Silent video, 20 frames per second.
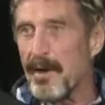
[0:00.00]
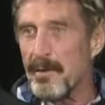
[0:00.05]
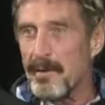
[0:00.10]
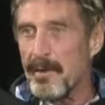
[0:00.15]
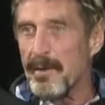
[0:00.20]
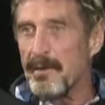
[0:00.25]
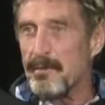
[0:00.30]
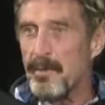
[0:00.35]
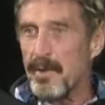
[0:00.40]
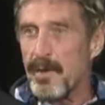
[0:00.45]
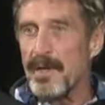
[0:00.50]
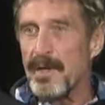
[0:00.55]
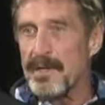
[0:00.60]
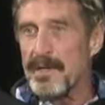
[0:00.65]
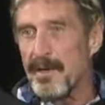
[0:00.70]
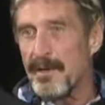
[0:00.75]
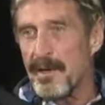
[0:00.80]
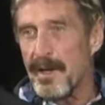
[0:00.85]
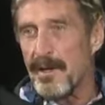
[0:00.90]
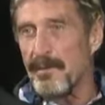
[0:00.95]
oh,
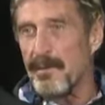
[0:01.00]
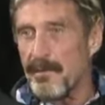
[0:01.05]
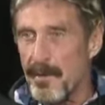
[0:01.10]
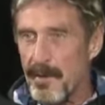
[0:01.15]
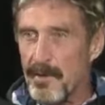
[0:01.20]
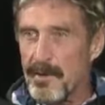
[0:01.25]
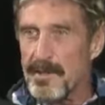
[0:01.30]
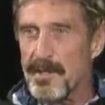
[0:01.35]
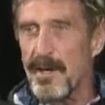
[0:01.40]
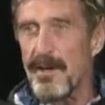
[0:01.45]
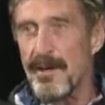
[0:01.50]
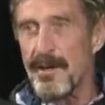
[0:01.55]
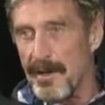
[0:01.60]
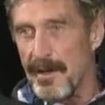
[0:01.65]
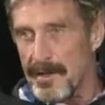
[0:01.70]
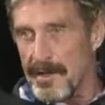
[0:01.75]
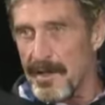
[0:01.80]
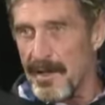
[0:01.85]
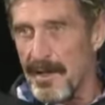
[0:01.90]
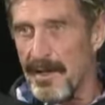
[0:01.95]
please don't let them focus on
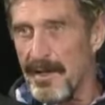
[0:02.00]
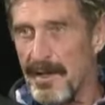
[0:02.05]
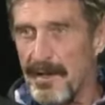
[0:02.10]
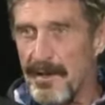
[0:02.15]
us.